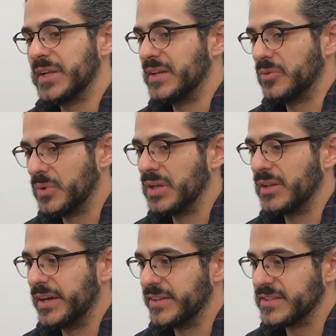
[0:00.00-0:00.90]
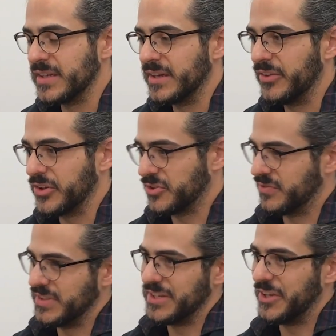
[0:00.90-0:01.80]
I didn't realize that
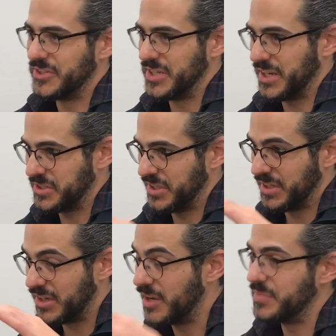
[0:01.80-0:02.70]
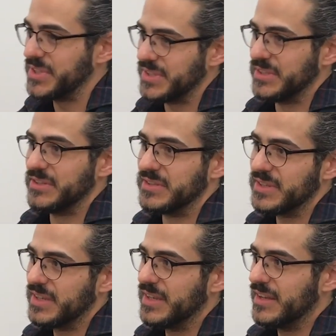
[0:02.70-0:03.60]
electrophysiology actually
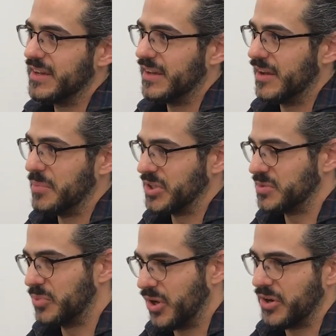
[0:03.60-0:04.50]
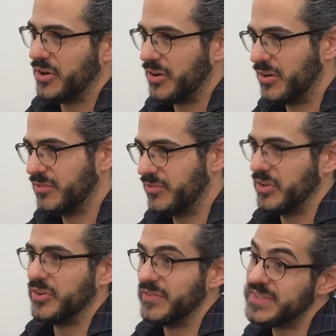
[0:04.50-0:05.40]
encompasses a much broader
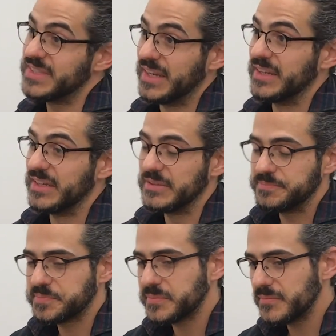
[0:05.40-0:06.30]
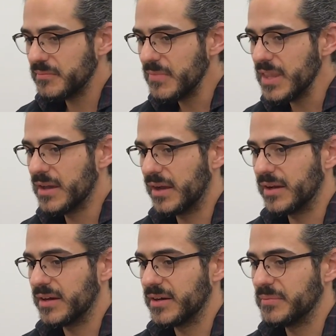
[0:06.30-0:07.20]
field of study.
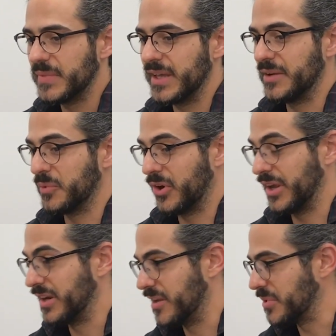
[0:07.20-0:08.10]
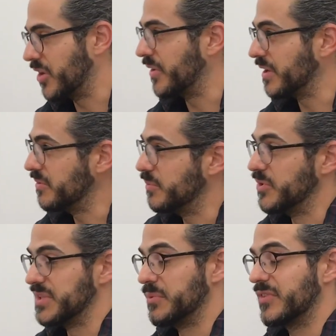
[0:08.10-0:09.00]
And where I ended up going,
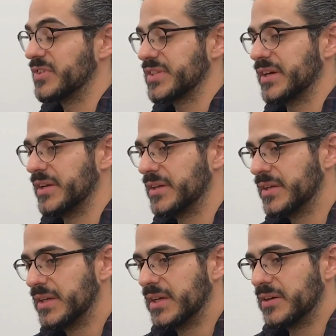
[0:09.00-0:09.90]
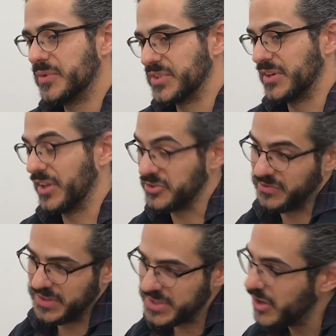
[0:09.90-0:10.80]
UC Riverside, was an
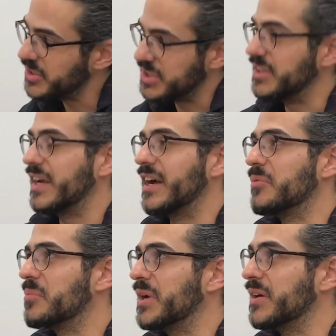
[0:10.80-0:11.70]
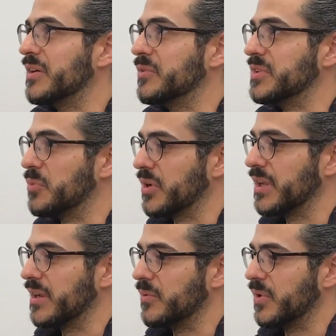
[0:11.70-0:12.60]
electrophysiology lab, but it was
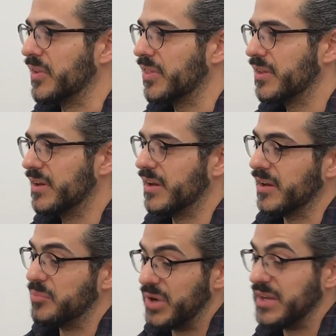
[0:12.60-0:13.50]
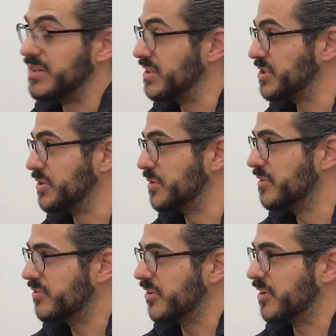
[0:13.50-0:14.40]
working with brain tissue
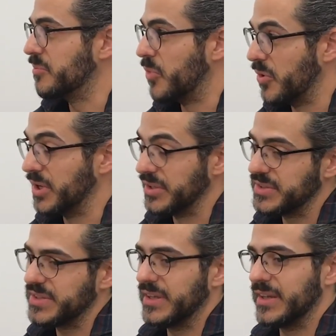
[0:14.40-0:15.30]
from rodents